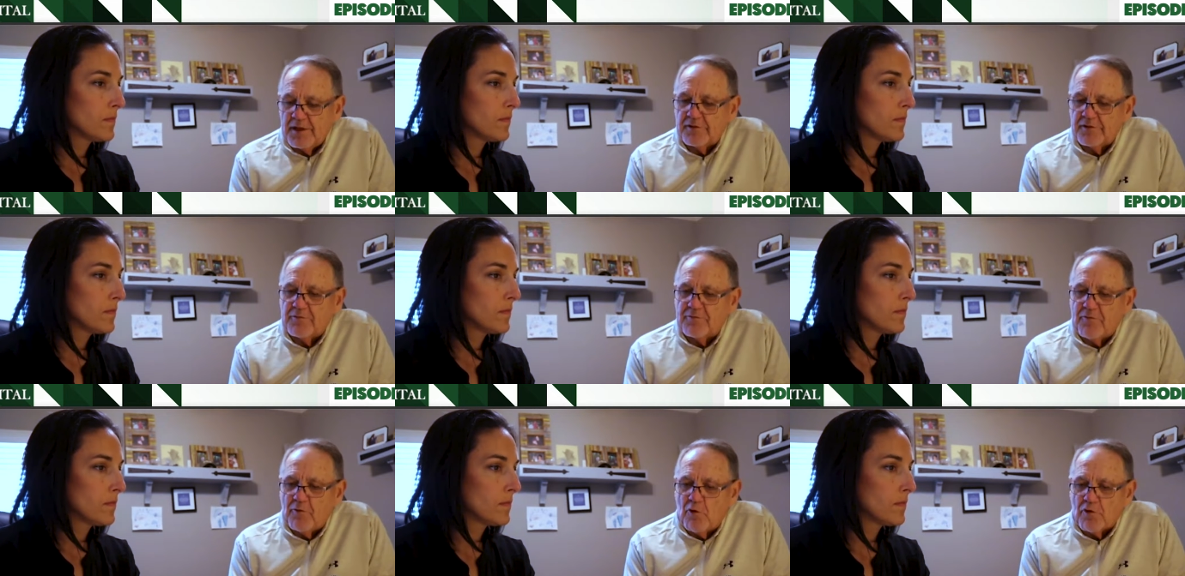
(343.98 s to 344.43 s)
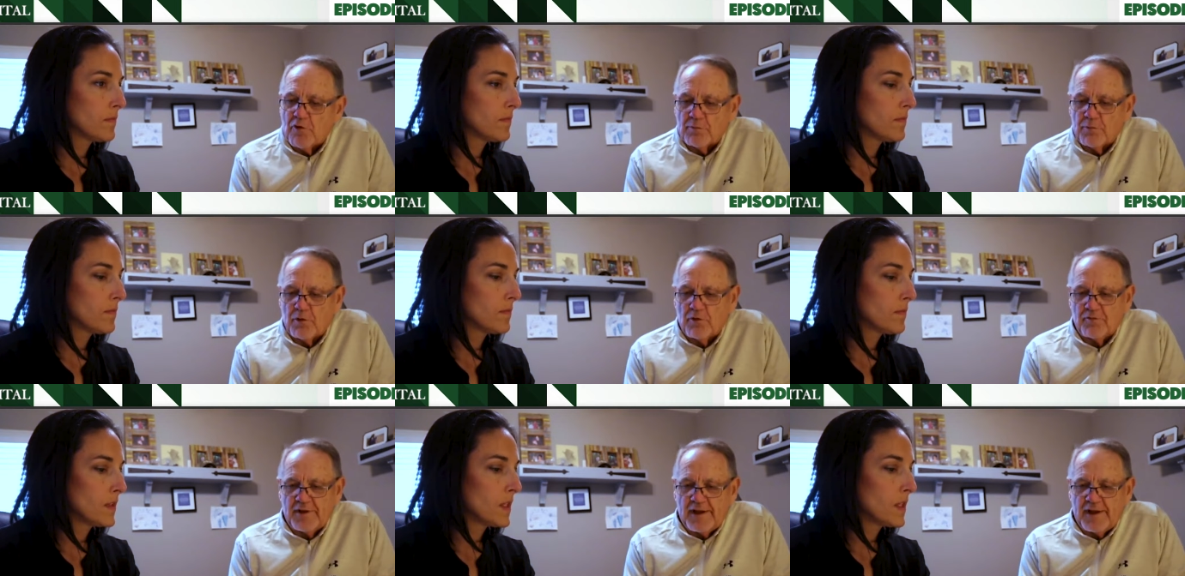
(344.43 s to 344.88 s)
Speaker 1: it's
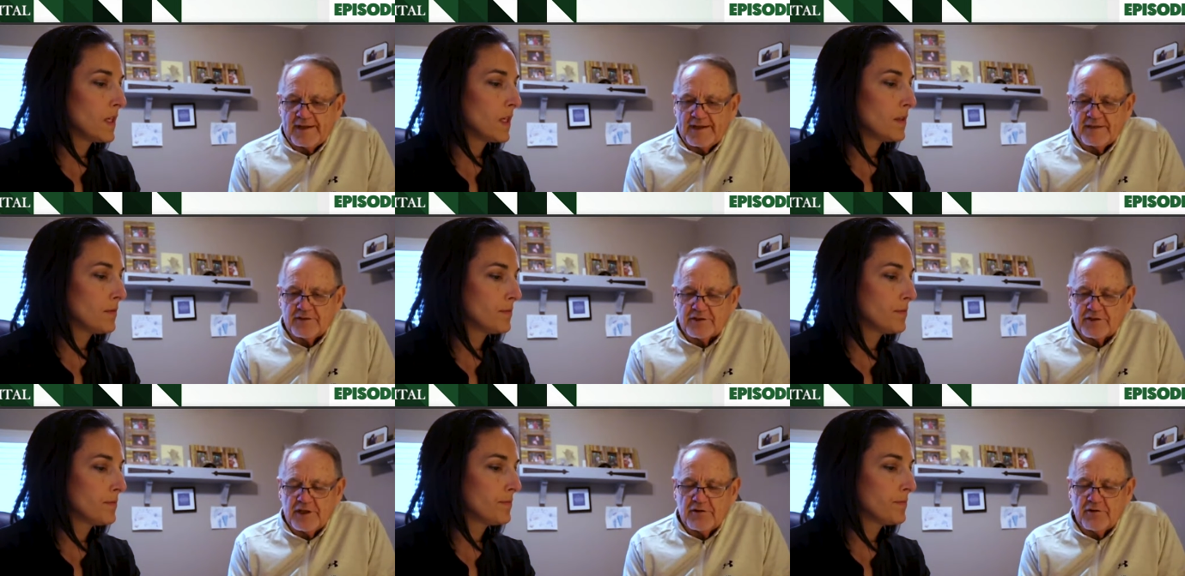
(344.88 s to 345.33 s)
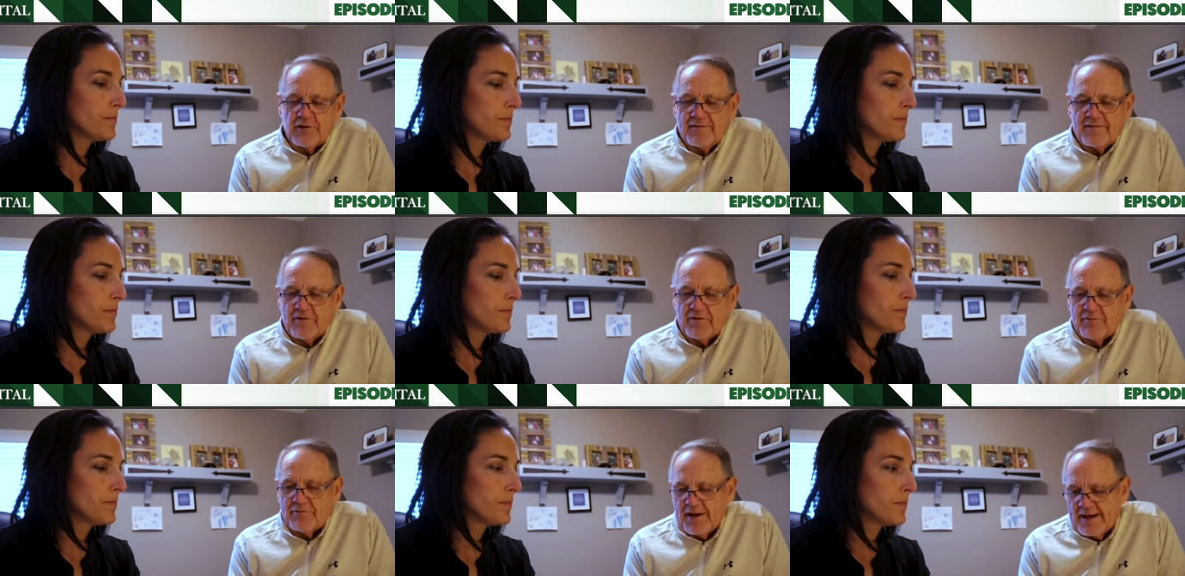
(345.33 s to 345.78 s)
affordable. They yeah. can still have
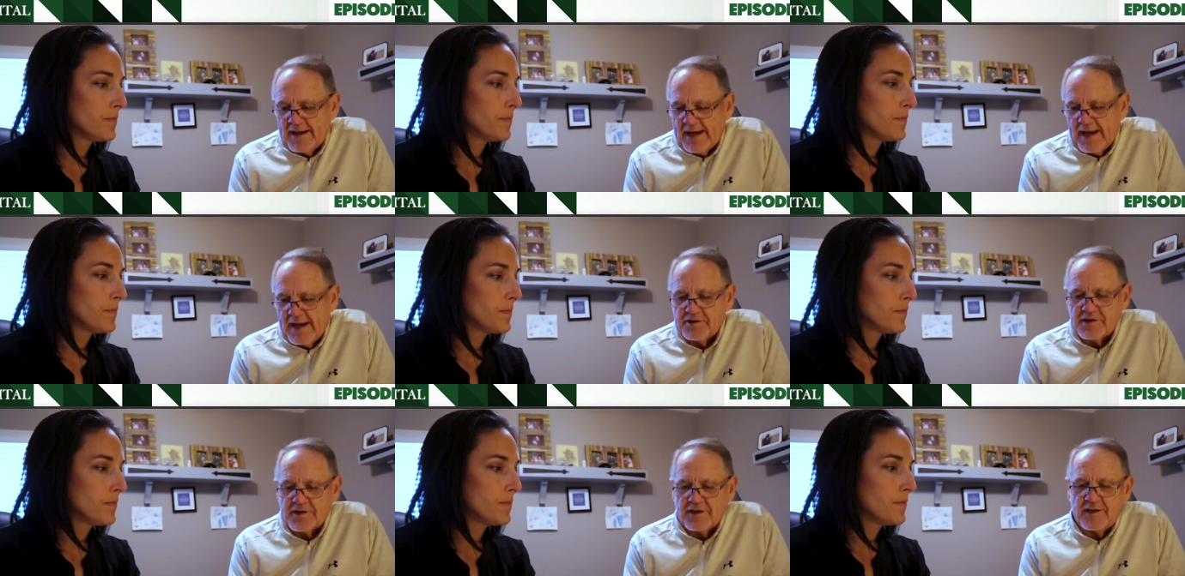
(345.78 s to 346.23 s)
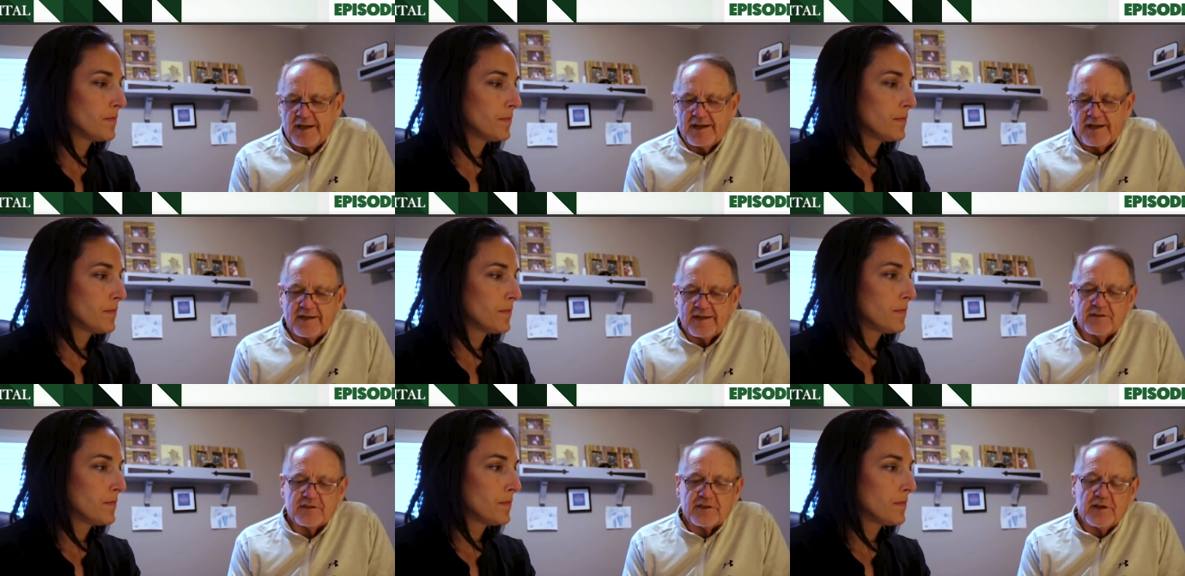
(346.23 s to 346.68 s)
a vacation. They
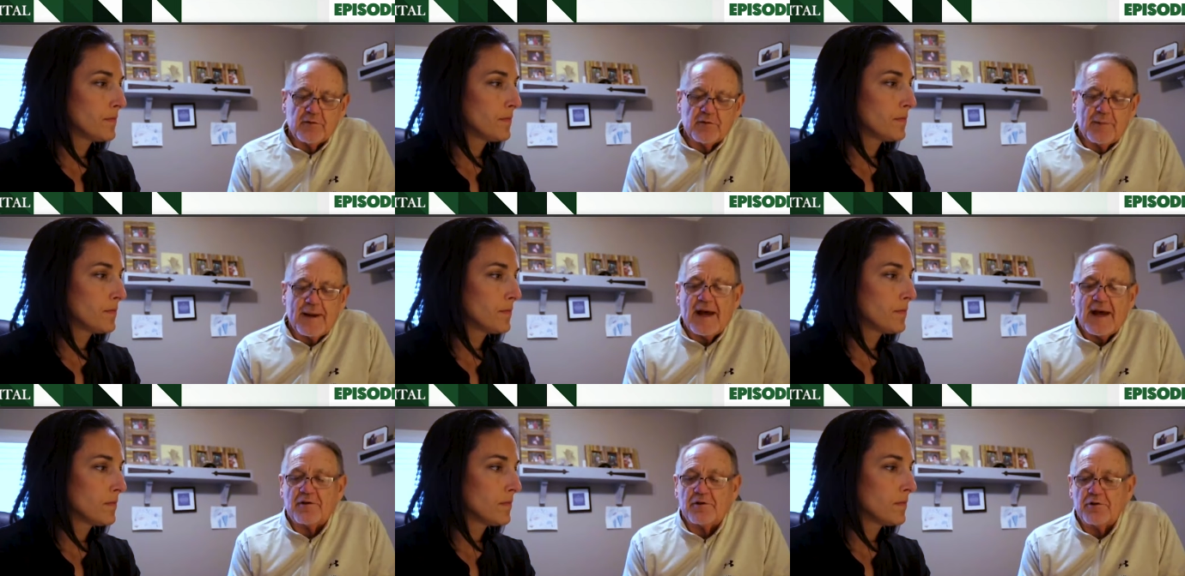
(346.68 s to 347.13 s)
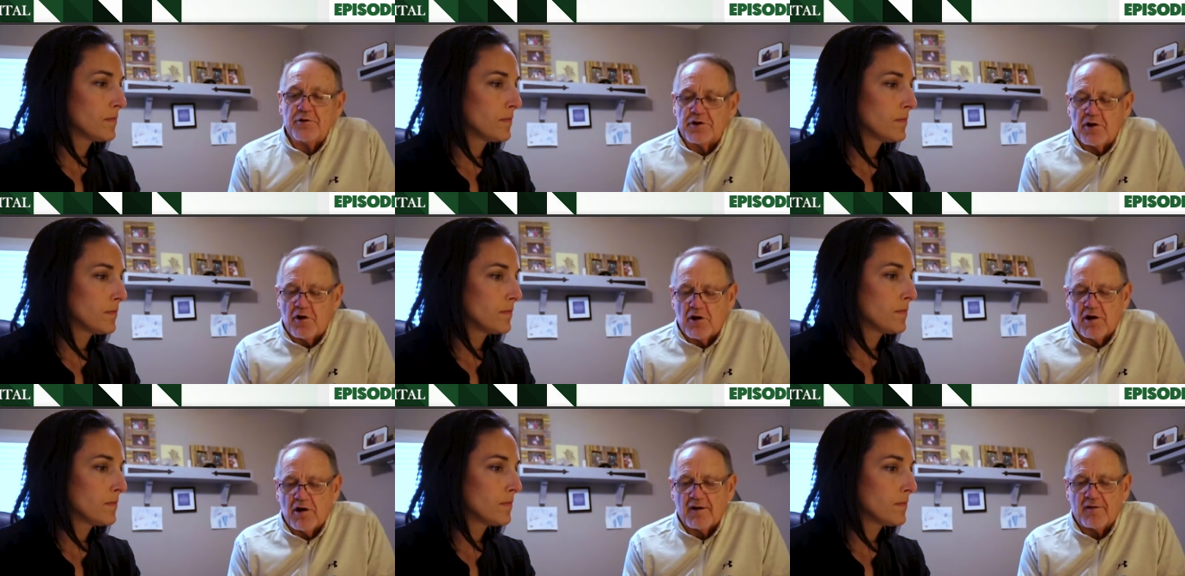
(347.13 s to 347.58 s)
can still buy a new
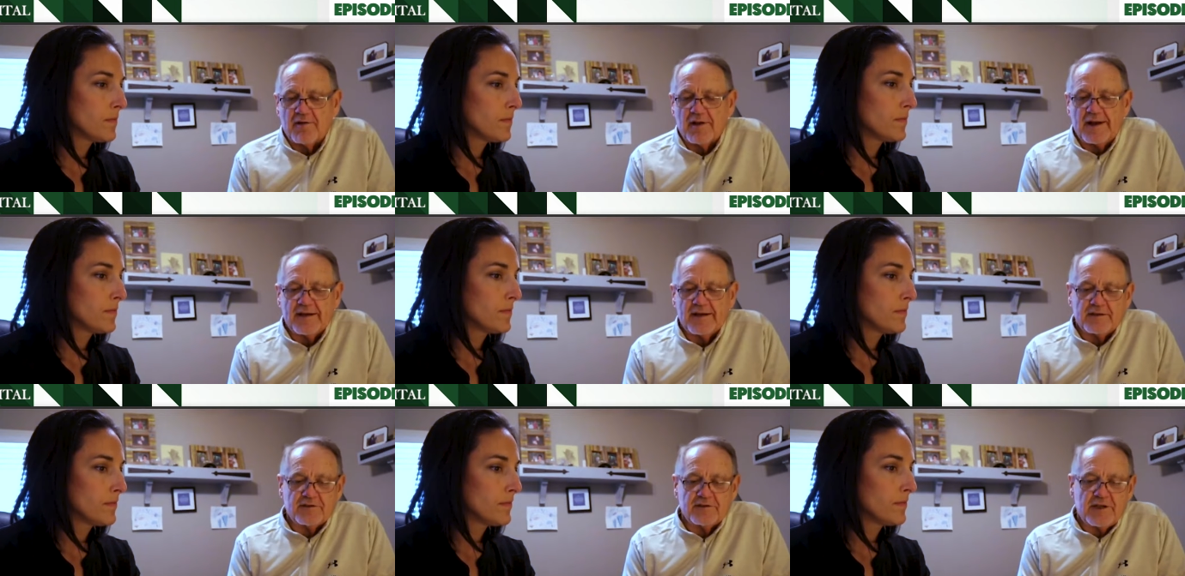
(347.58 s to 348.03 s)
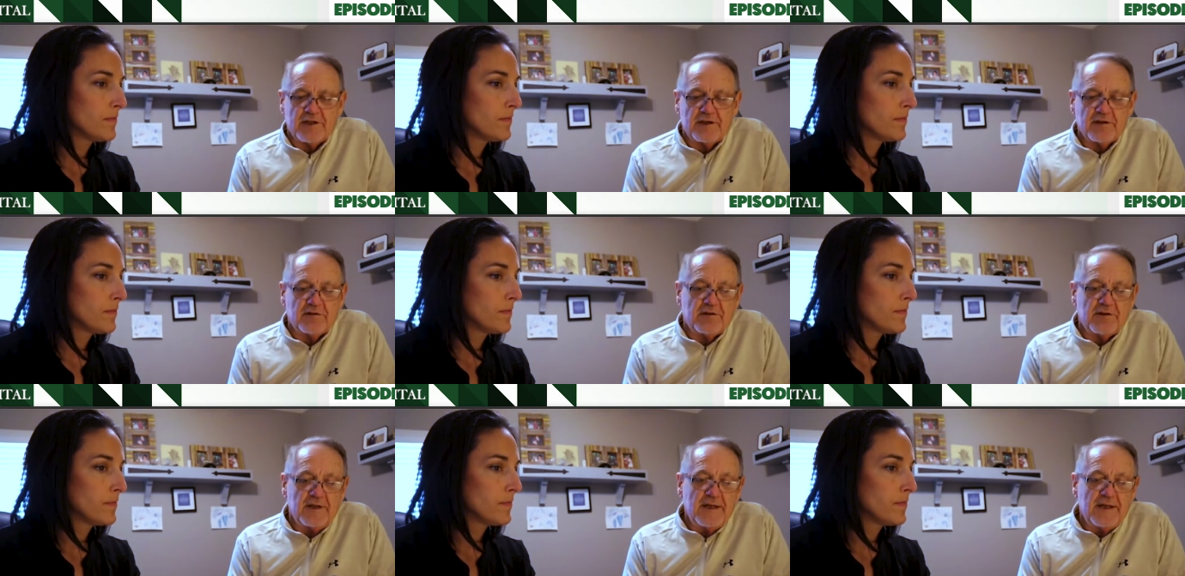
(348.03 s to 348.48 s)
car. They can
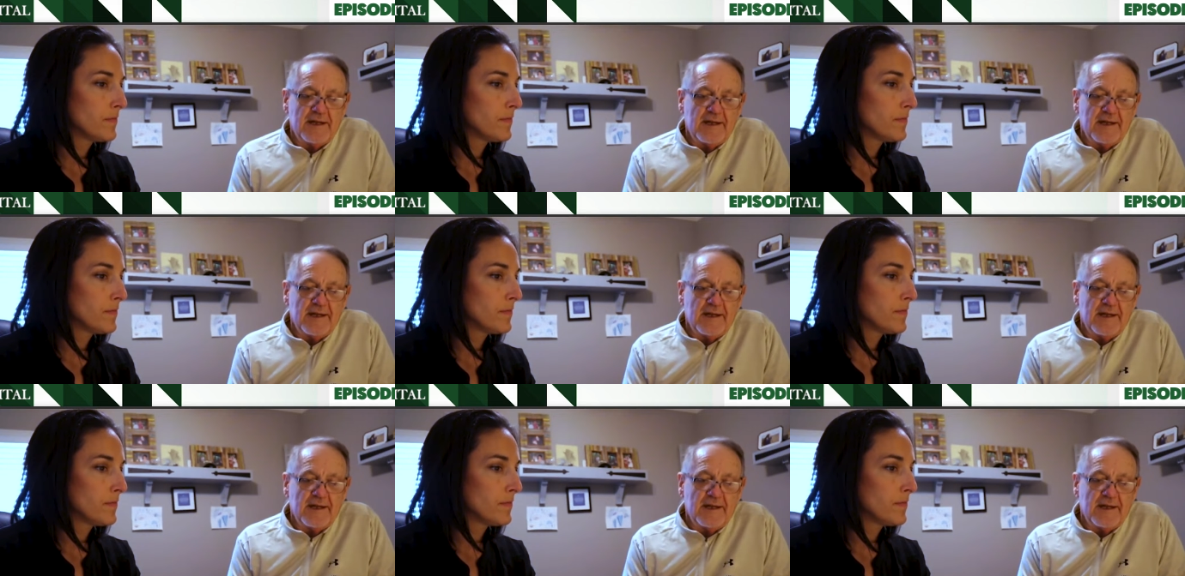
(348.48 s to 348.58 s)
still